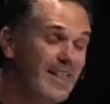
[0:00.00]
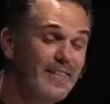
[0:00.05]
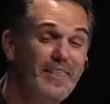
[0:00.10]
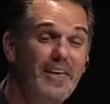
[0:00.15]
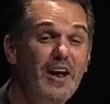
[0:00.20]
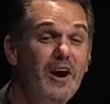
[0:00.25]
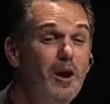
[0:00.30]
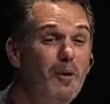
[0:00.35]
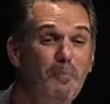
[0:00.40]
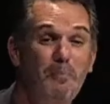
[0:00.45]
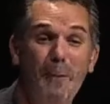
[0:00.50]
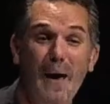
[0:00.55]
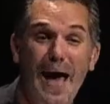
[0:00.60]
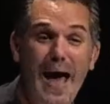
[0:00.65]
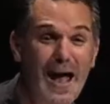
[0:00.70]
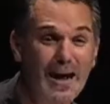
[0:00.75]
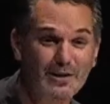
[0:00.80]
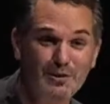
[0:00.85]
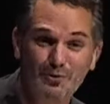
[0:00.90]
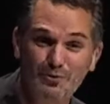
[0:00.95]
they are
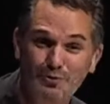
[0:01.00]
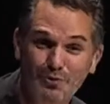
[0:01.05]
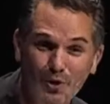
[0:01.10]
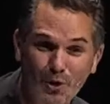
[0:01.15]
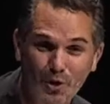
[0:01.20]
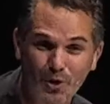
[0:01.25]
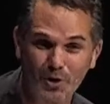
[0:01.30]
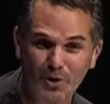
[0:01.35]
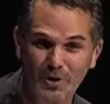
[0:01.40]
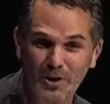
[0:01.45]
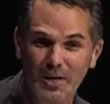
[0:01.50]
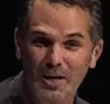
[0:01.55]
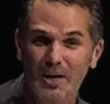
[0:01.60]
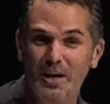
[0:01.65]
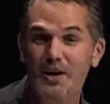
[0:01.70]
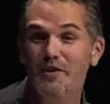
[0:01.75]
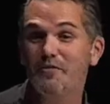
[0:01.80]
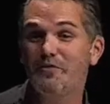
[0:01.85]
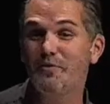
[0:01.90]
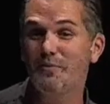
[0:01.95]
packed full
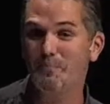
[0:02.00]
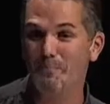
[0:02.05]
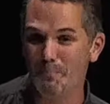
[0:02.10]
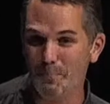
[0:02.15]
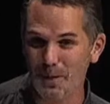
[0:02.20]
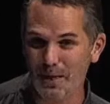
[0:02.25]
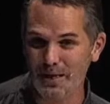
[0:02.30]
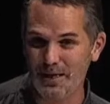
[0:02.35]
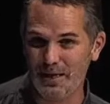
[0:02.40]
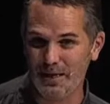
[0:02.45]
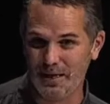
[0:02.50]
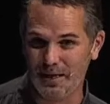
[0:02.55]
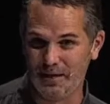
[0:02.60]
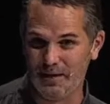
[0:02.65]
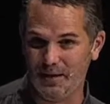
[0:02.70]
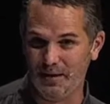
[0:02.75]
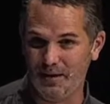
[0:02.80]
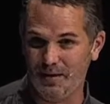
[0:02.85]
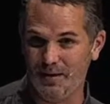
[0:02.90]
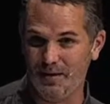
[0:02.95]
of
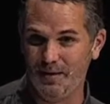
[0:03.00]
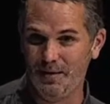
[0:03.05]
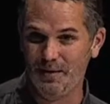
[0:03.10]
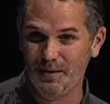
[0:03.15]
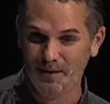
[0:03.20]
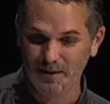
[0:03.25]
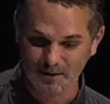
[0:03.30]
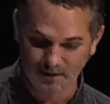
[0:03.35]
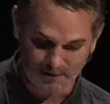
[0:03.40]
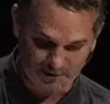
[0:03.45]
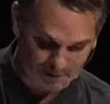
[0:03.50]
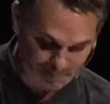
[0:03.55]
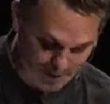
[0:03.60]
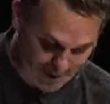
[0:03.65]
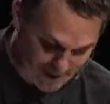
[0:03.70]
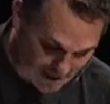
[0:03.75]
meaning. To be